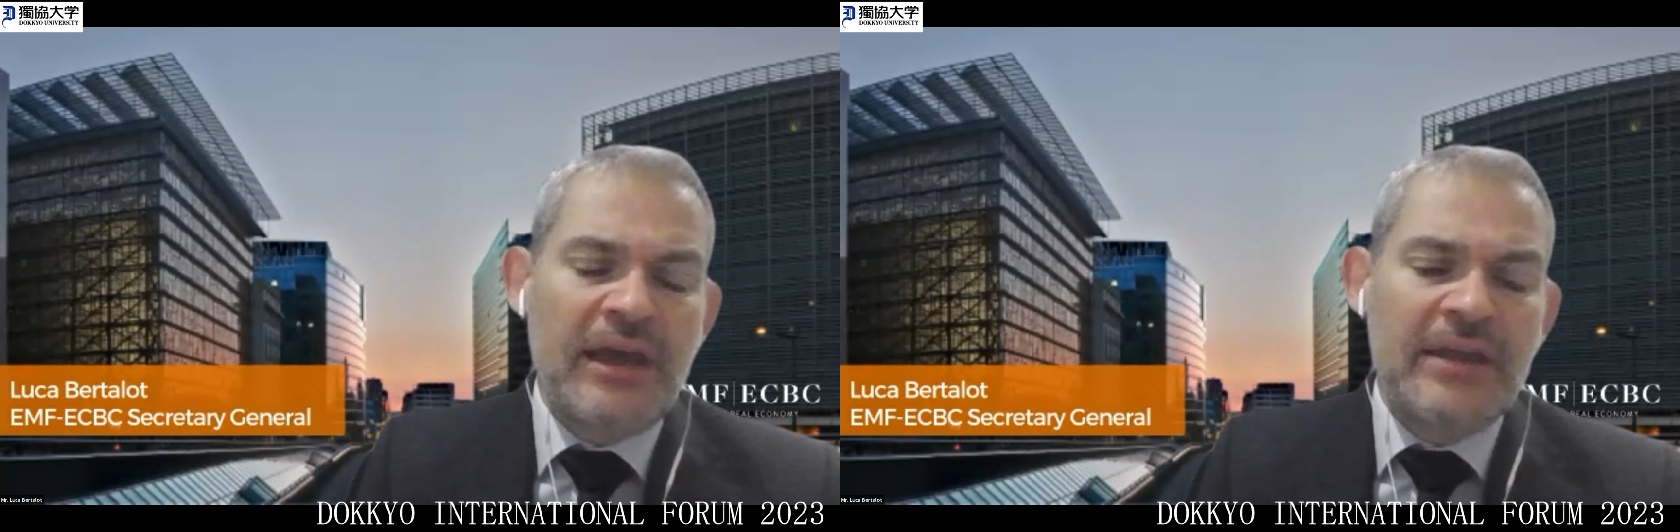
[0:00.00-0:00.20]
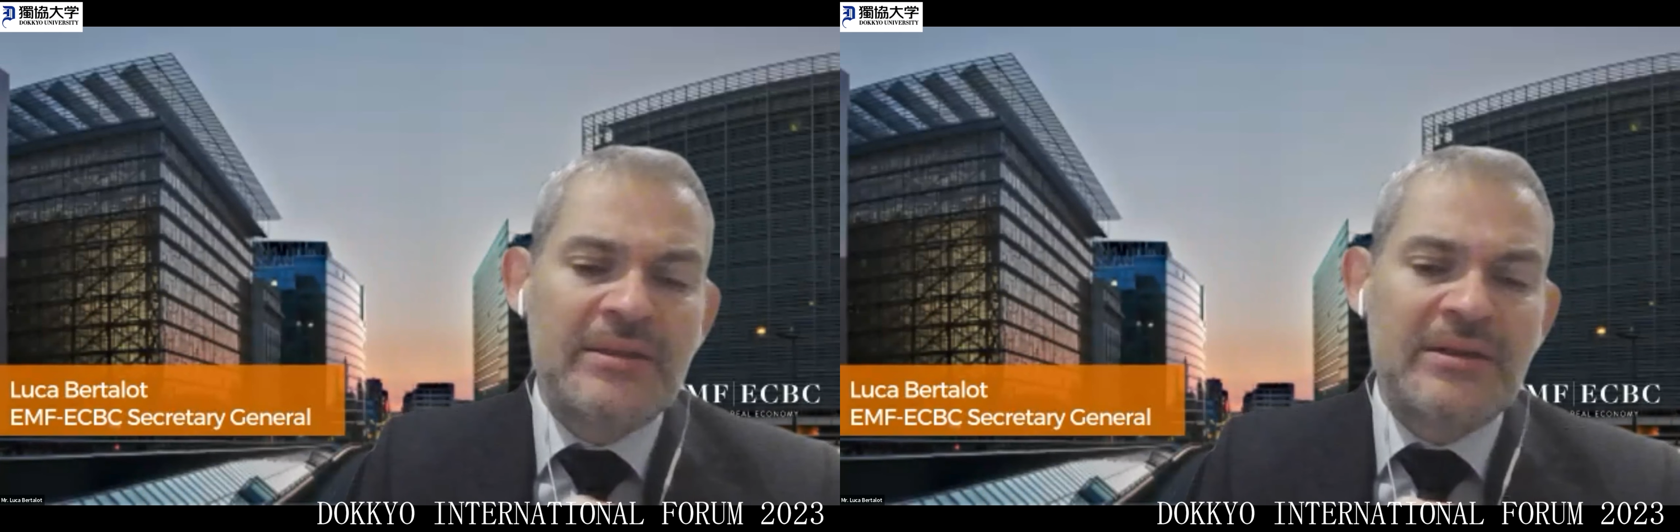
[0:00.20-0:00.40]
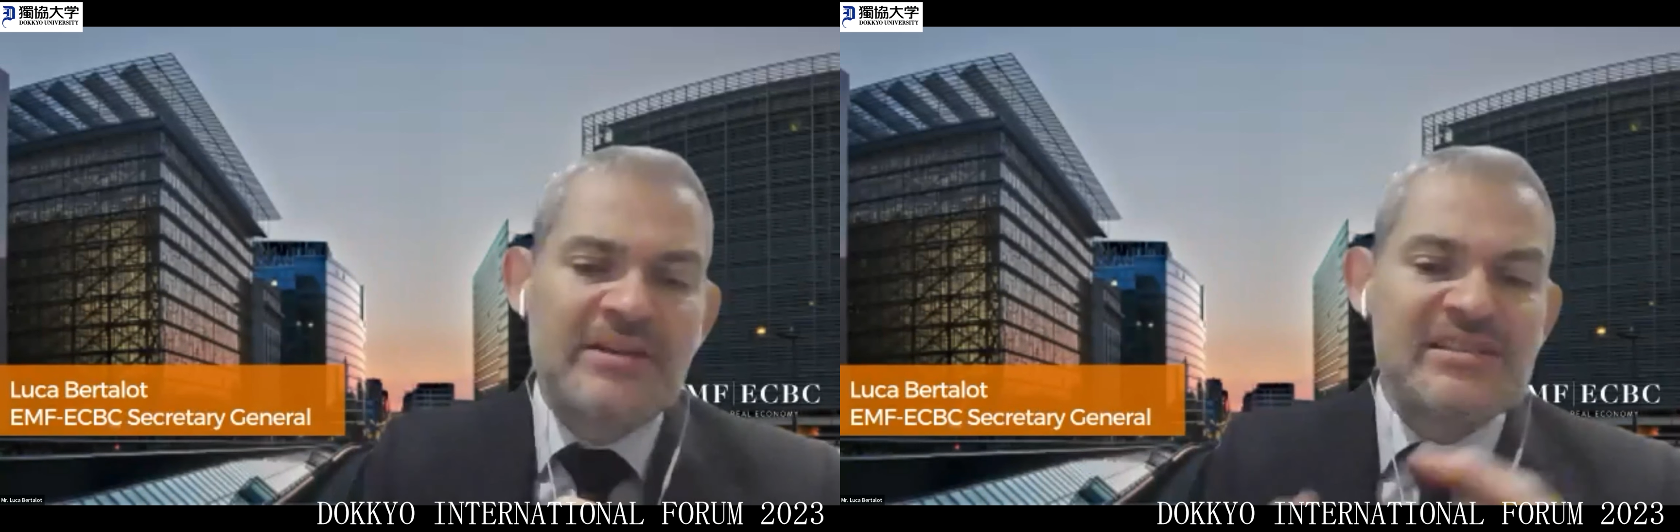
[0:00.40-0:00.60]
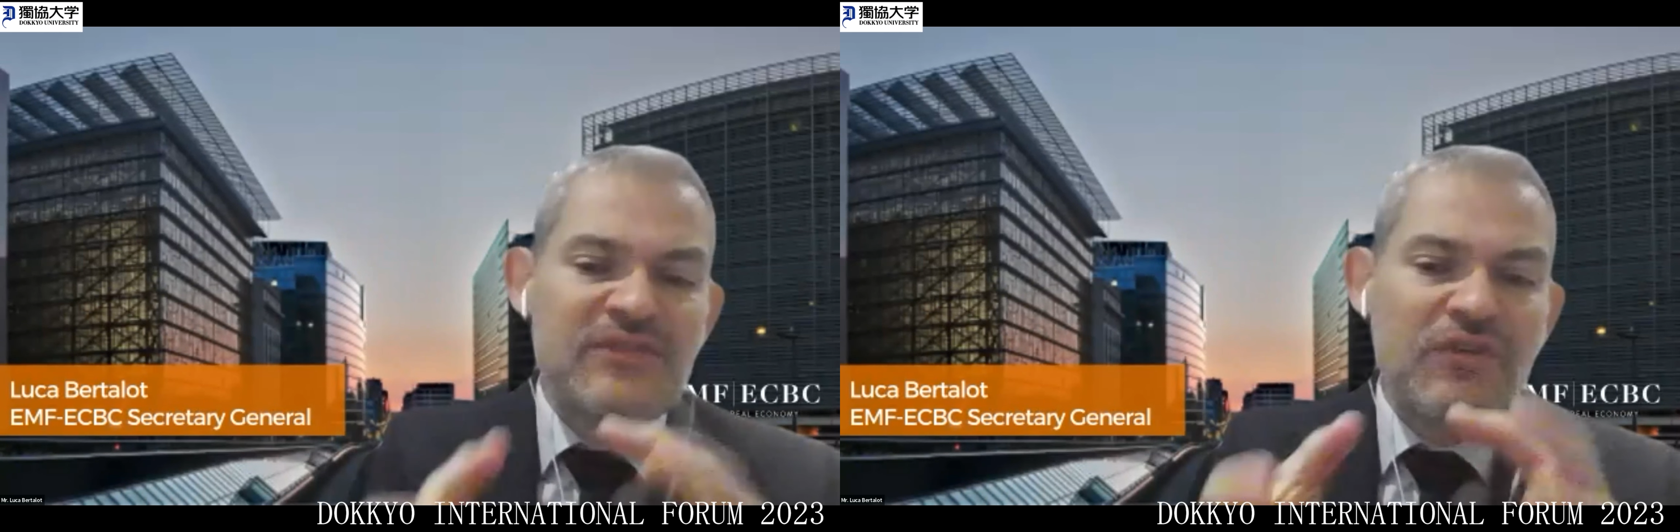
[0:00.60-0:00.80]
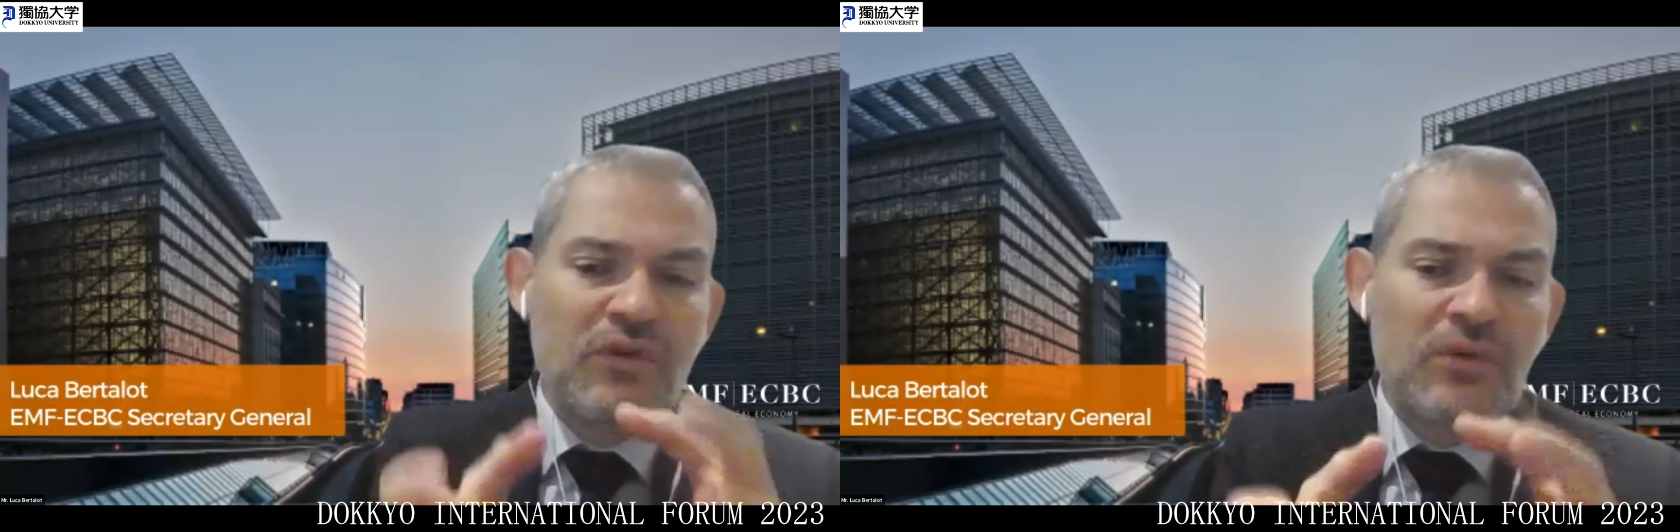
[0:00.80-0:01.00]
and
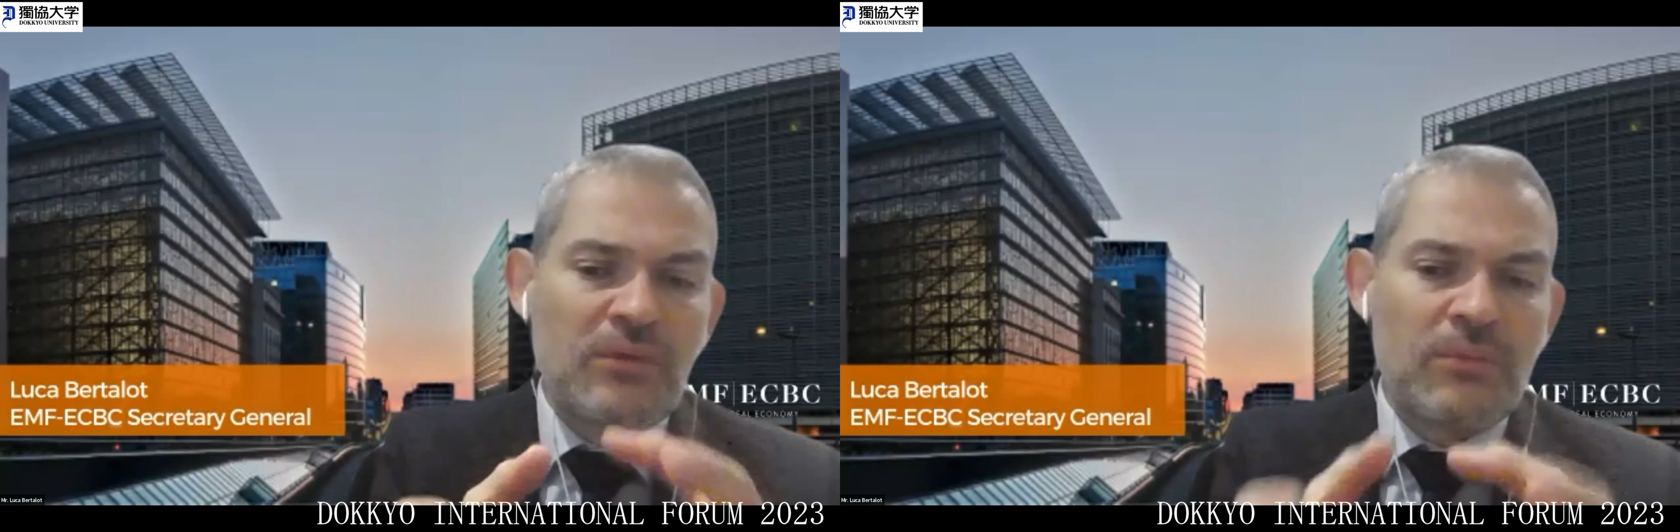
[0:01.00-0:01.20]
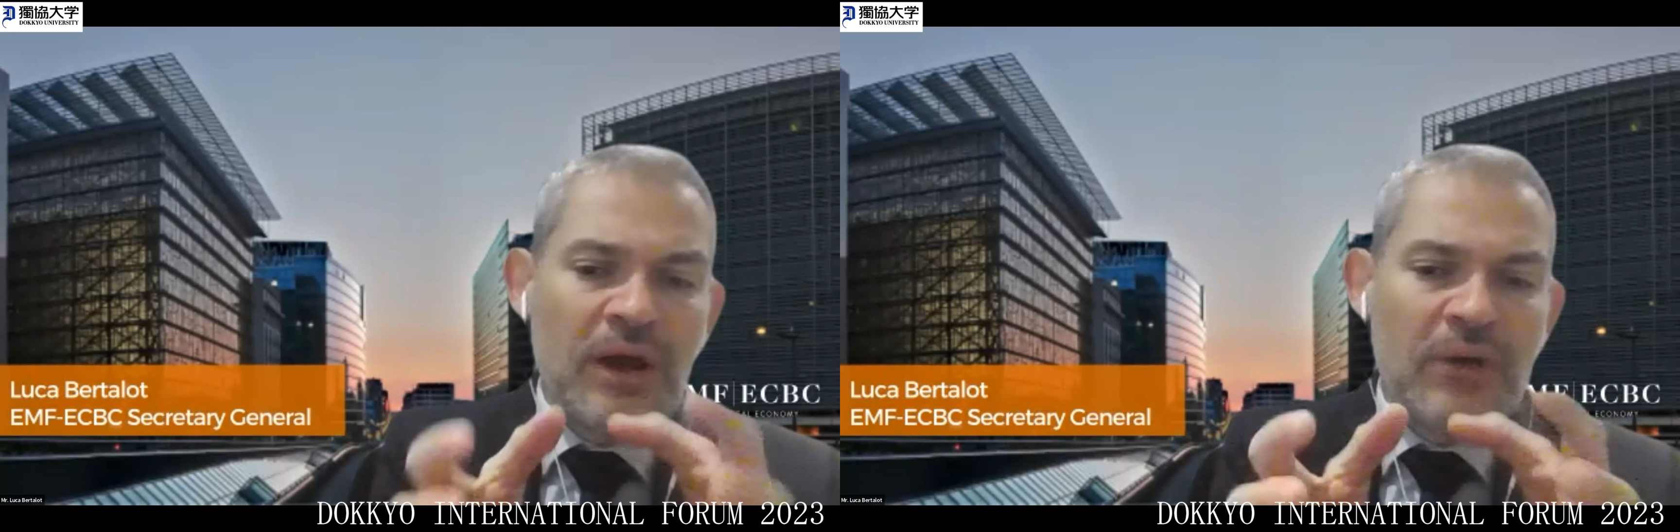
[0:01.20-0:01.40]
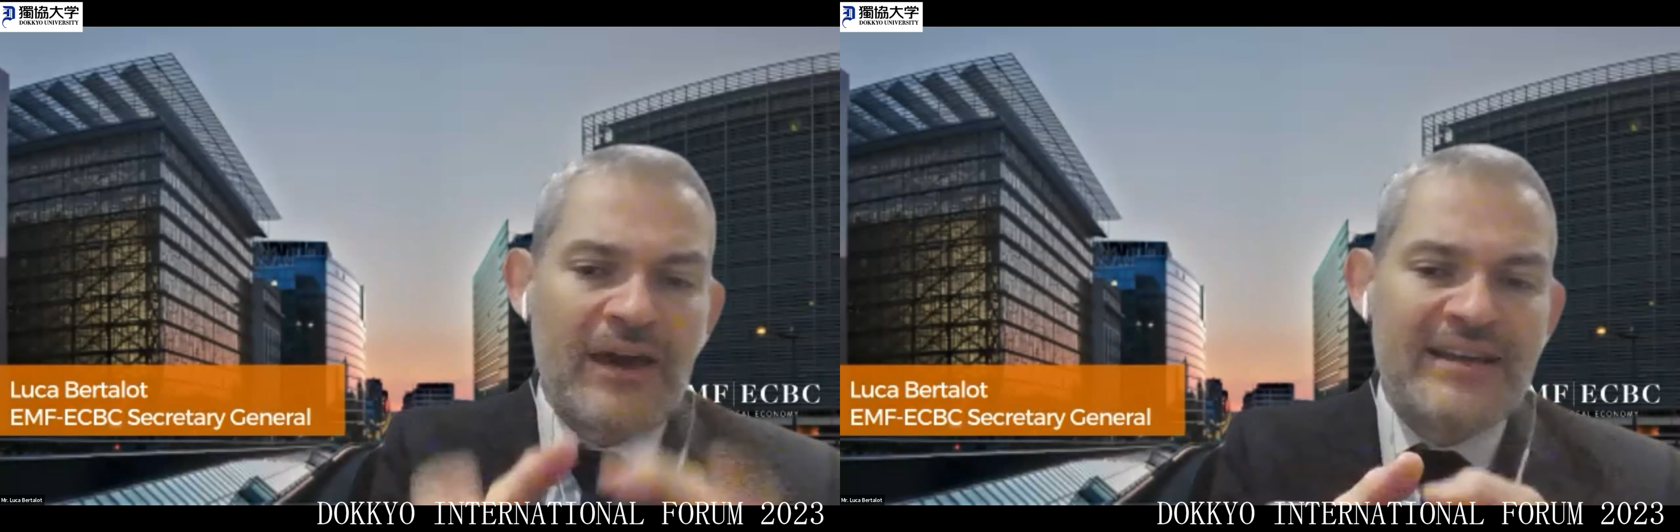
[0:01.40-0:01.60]
transform brown